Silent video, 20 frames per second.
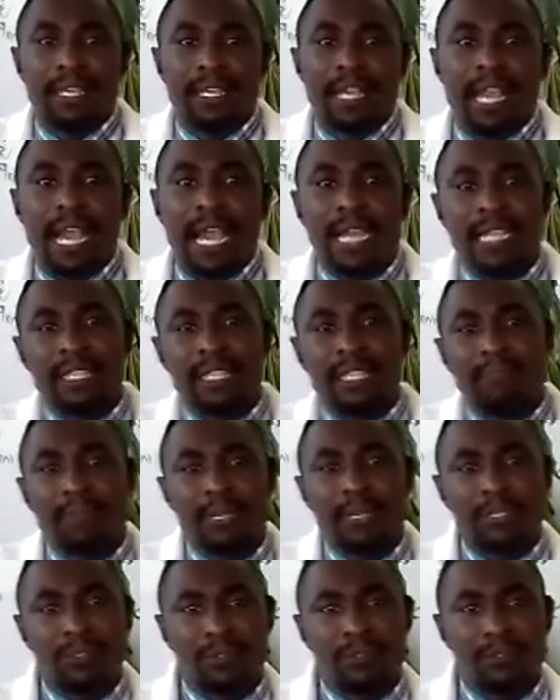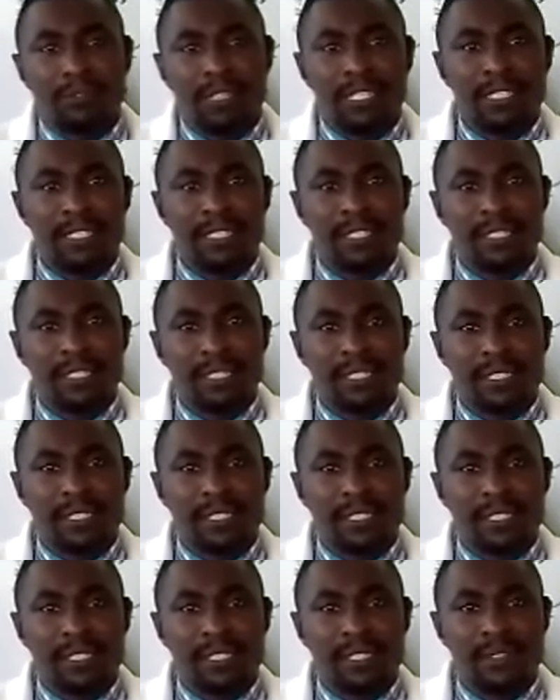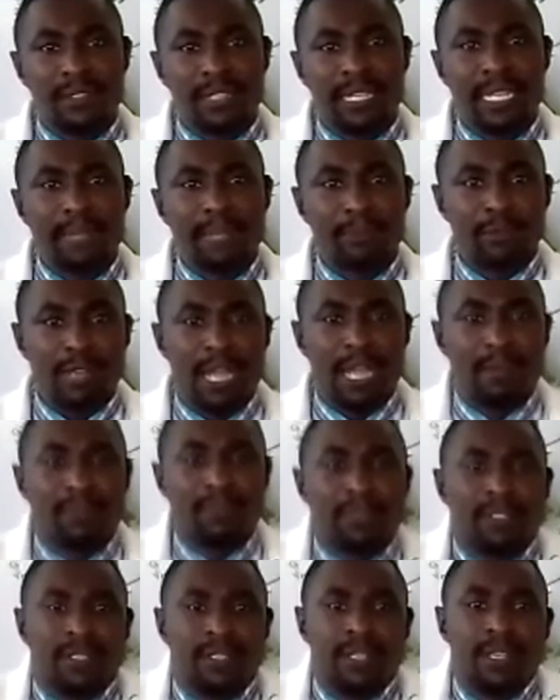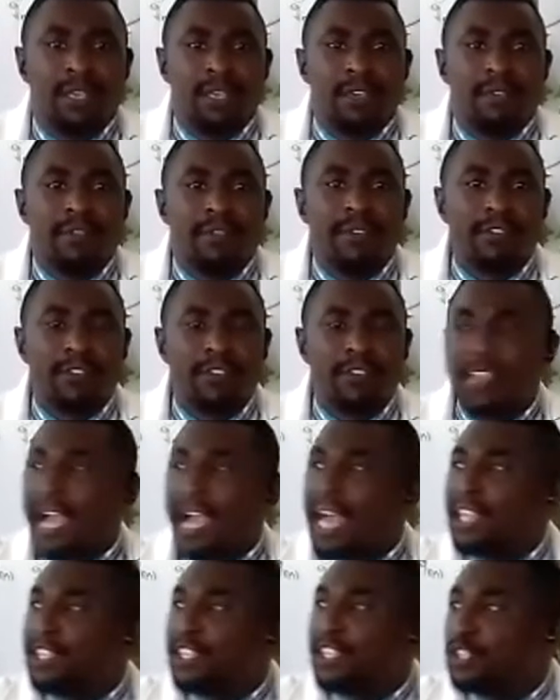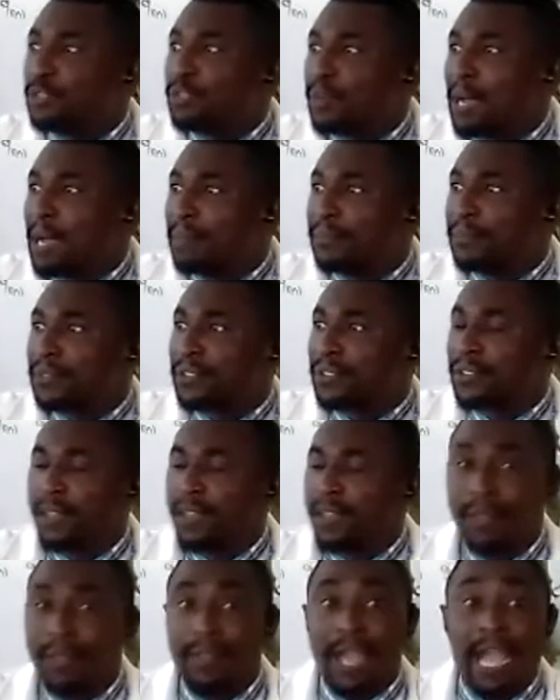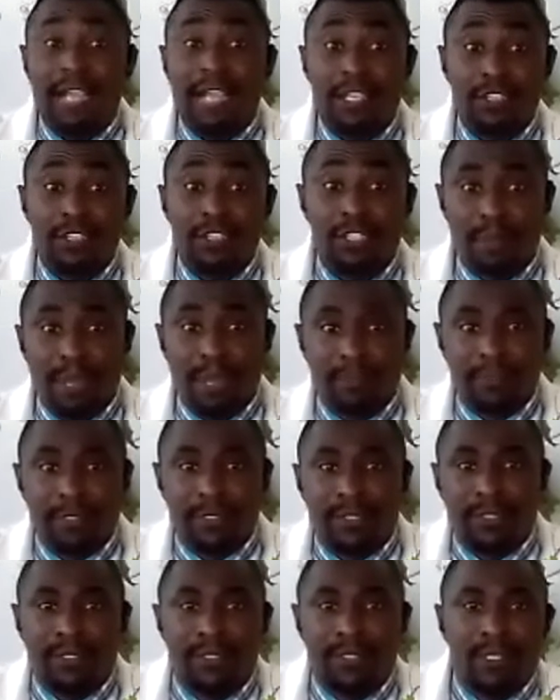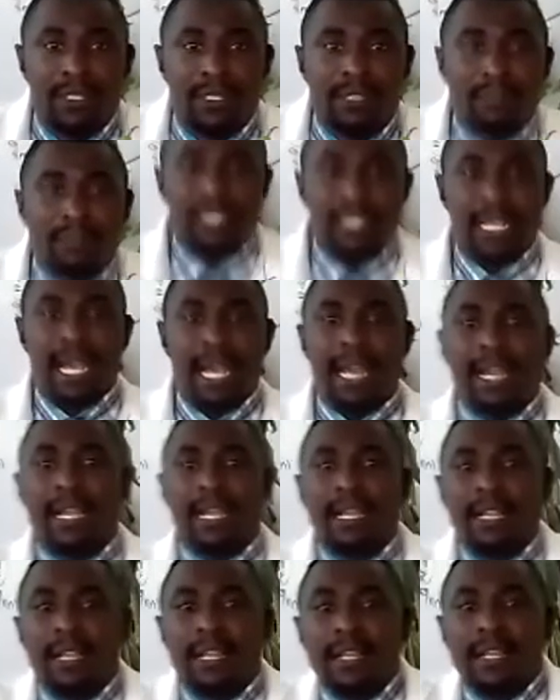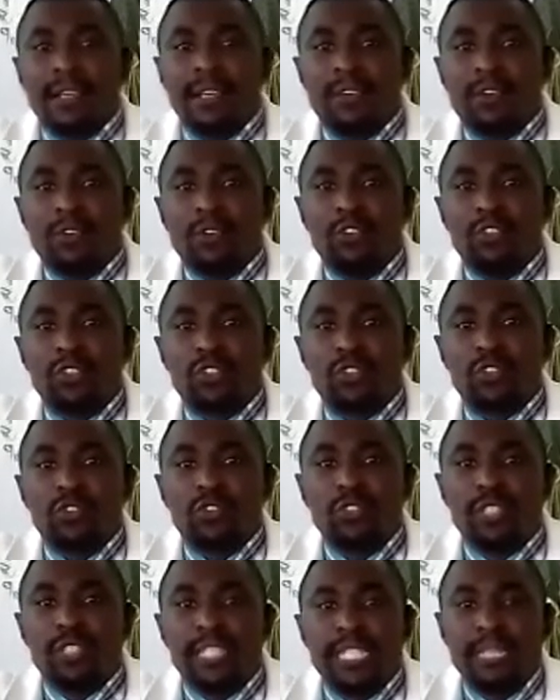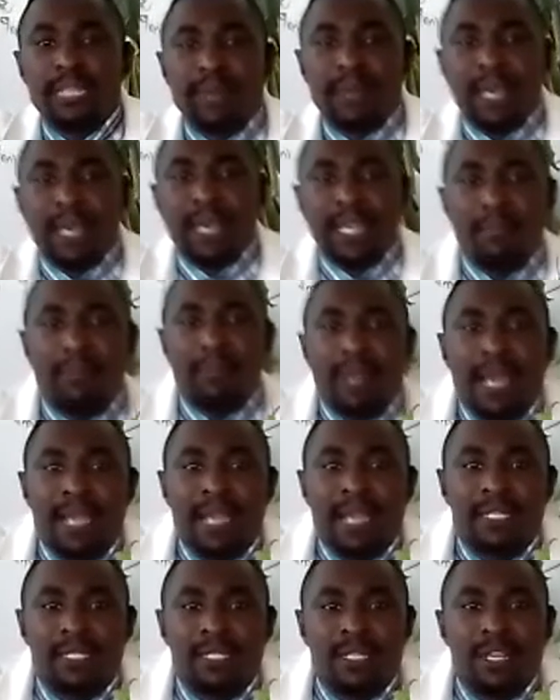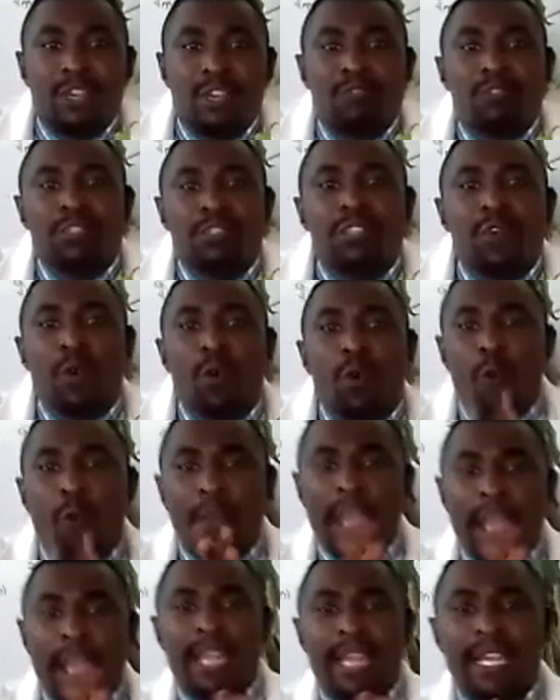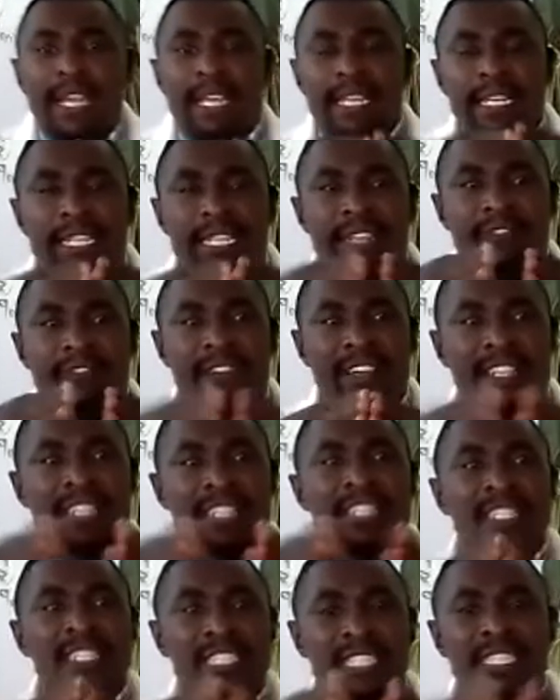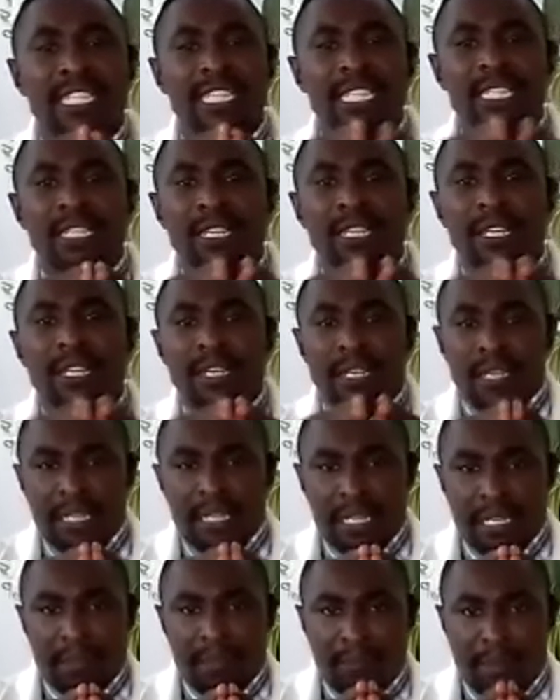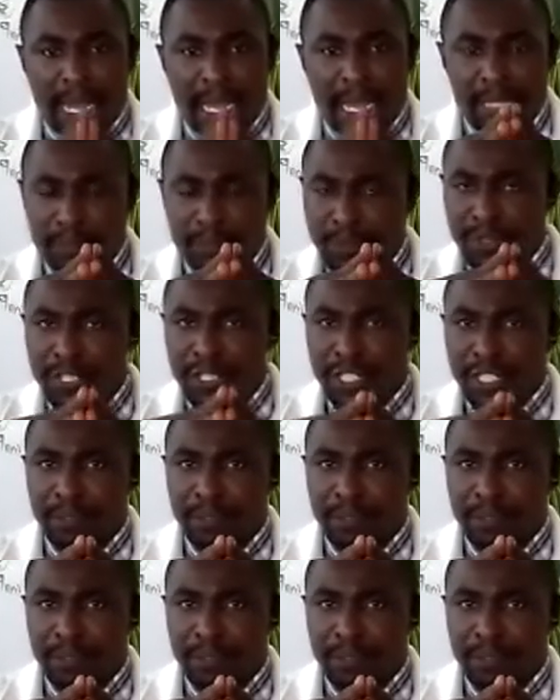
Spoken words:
Another part of this cryptogam, we have got the angiosperms. The angiosperms, these are also seed-bearing plants with well-differentiated plant body,